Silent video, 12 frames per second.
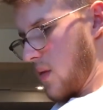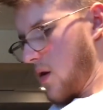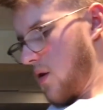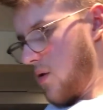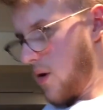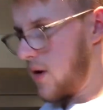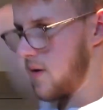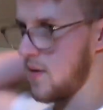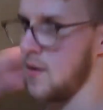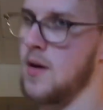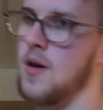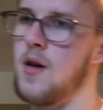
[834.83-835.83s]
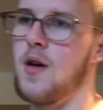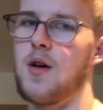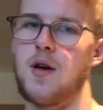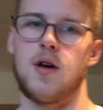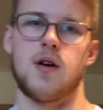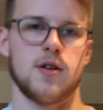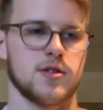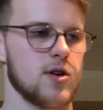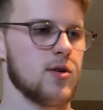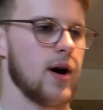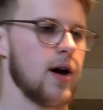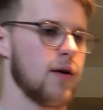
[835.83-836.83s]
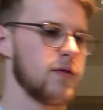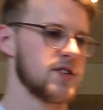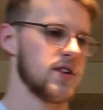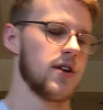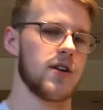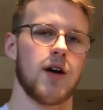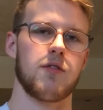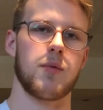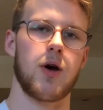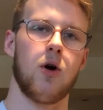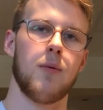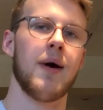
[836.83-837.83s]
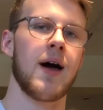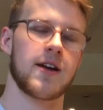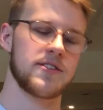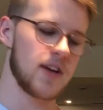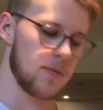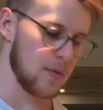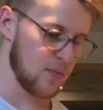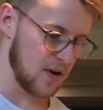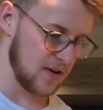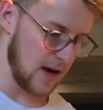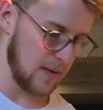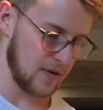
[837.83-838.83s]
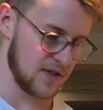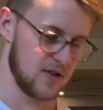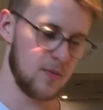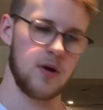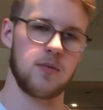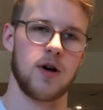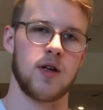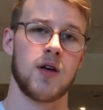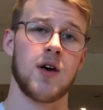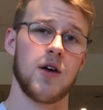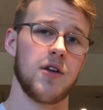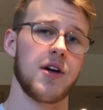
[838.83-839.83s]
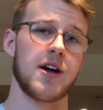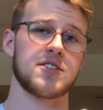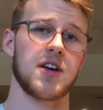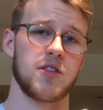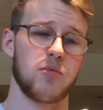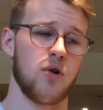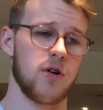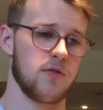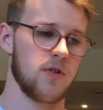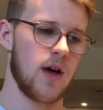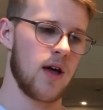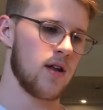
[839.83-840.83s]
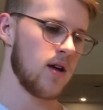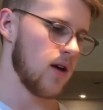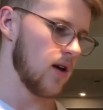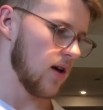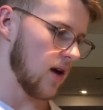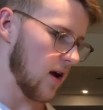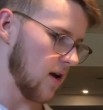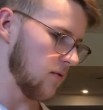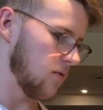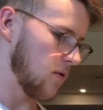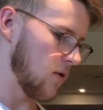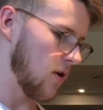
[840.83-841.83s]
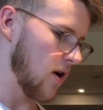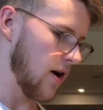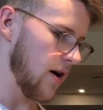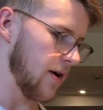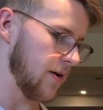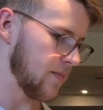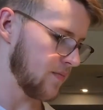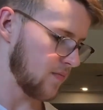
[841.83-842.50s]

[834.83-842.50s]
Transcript: All right. So I obviously didn't cover my whole back because that'd be pretty time consuming, but you guys get the point for that. And for